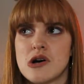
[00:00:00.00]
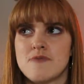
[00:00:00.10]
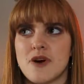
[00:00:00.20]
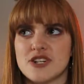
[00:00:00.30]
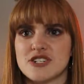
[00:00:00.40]

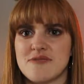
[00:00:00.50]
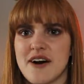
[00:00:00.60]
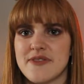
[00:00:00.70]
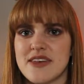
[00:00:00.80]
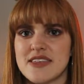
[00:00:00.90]
March
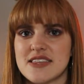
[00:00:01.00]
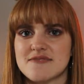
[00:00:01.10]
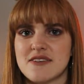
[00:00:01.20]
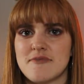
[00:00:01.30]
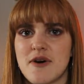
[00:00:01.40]
12th, I think
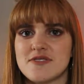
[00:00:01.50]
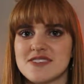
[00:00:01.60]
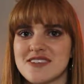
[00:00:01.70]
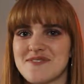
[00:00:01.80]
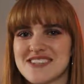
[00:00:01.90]
that's when I'll
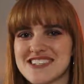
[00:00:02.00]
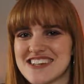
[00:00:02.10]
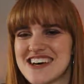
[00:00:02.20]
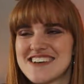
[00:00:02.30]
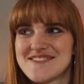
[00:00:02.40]
post it, which is
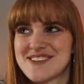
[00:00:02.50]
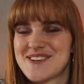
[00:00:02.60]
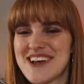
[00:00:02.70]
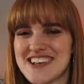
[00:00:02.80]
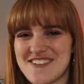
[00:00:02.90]

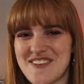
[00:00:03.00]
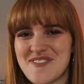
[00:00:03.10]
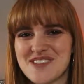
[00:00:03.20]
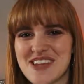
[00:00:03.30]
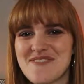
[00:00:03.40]
2 days after my
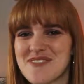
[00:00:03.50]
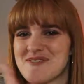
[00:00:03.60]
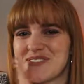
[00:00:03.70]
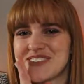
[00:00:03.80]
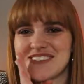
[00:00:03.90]
birthday. My
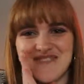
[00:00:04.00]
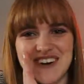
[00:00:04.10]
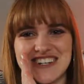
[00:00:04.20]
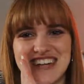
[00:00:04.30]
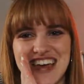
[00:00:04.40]
birthday is
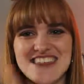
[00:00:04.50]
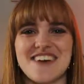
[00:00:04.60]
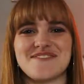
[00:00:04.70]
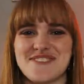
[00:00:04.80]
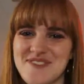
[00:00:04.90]
March
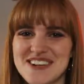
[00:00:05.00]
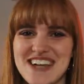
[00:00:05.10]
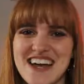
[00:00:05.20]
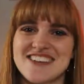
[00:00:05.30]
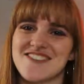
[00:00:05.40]
10th. I'm super
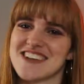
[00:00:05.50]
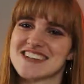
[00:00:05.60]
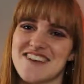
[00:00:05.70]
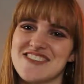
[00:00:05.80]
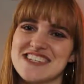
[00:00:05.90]
excited,
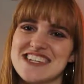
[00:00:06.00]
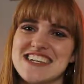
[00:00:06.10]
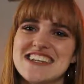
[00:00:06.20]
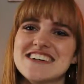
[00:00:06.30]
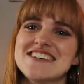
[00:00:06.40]
turning
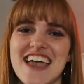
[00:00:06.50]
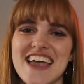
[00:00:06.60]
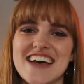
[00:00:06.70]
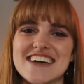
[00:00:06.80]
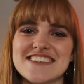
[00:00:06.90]
17.
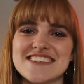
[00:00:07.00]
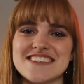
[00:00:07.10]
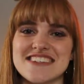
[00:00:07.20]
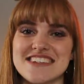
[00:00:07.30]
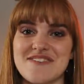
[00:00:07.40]
And you
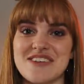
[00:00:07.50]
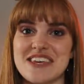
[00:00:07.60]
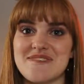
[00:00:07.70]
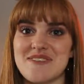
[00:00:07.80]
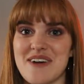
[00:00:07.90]
could
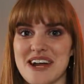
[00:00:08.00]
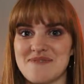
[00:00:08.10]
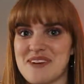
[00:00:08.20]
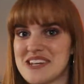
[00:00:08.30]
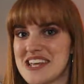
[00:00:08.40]
definitely give me
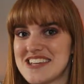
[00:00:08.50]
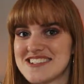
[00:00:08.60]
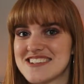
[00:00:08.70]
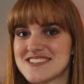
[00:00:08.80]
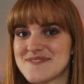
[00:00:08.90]

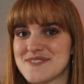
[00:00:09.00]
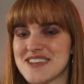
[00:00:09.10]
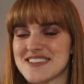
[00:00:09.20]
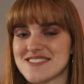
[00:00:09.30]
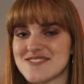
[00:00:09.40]
recommendations for
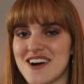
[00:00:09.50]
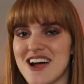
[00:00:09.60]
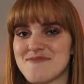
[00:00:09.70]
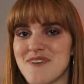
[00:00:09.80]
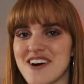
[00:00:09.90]
things to
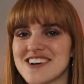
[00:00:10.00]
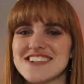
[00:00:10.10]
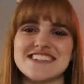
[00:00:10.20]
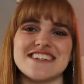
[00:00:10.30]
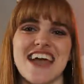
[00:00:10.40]
try in
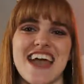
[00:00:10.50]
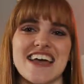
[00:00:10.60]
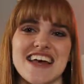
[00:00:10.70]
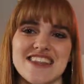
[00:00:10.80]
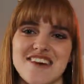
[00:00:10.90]
March.
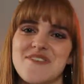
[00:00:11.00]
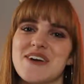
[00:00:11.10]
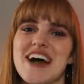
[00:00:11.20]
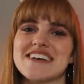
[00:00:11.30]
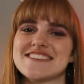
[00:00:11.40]
And I love you
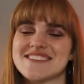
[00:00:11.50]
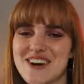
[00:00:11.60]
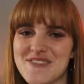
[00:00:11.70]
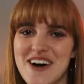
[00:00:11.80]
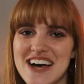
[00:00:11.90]
guys
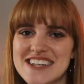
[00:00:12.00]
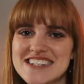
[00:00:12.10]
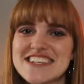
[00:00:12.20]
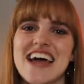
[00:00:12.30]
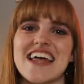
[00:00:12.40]
so
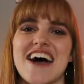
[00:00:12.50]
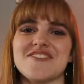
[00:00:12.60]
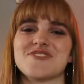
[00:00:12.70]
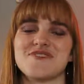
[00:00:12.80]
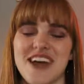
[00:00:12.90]
much, and
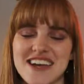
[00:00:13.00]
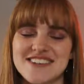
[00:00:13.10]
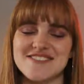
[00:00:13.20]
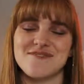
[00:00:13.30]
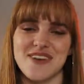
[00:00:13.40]
have a
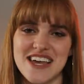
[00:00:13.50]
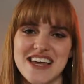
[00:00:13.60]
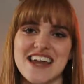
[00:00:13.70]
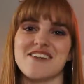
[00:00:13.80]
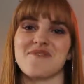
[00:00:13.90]
great
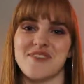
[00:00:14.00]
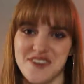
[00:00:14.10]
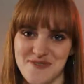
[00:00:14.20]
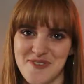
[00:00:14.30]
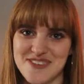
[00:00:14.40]
week and a
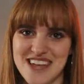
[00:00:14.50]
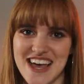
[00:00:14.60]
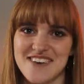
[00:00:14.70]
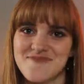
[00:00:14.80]
wonderful day.